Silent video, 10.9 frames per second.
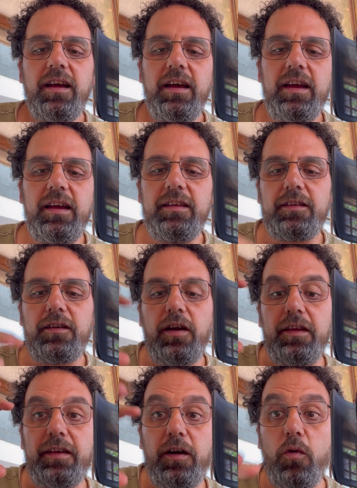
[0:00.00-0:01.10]
it's
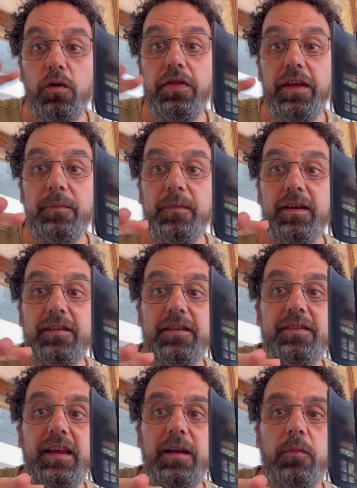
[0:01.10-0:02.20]
a cool thing. It's
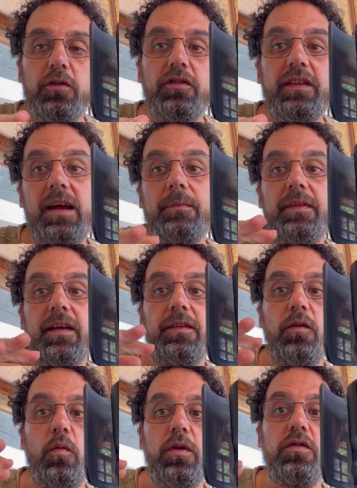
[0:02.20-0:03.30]
still a prototype that
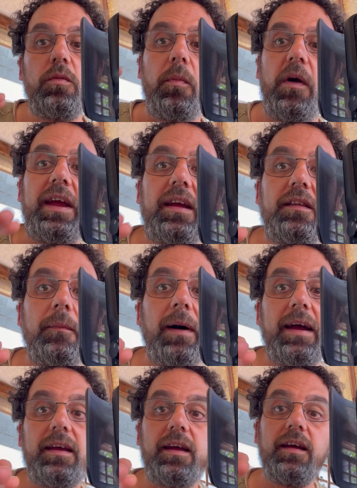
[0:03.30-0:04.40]
when you brake the
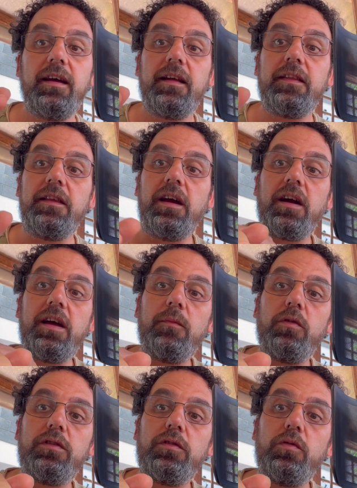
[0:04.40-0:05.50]
bike, they are able
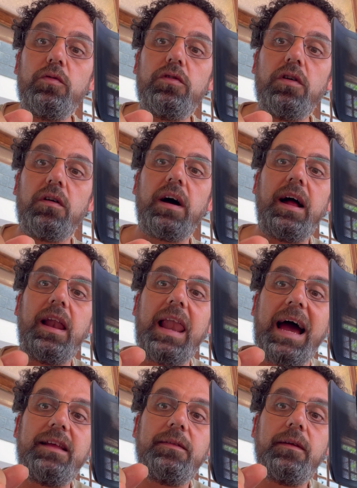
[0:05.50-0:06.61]
to turn
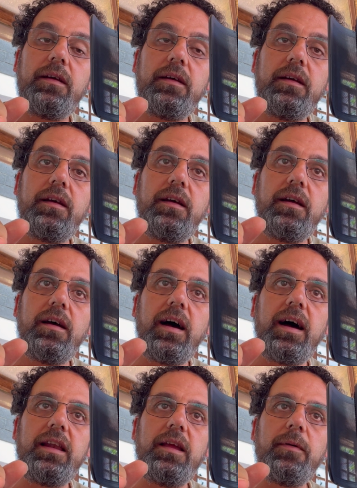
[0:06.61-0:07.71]
light.
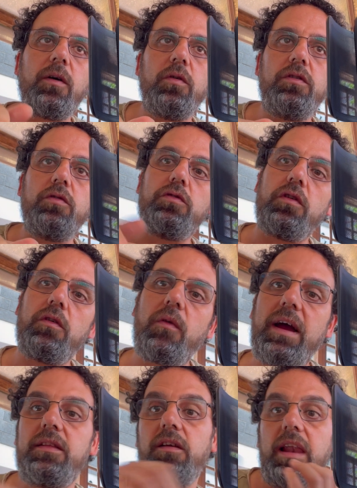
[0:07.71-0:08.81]
And even when you turn
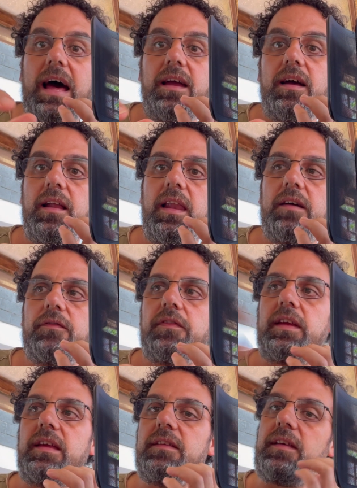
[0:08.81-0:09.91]
right and left,
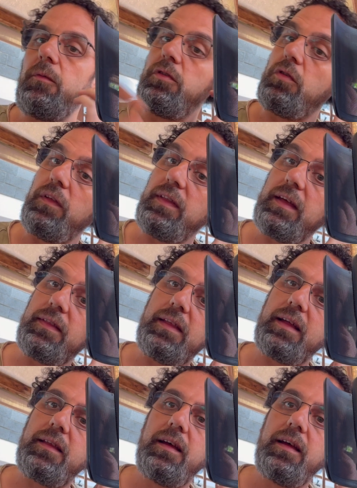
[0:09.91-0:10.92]
he's able to detect that,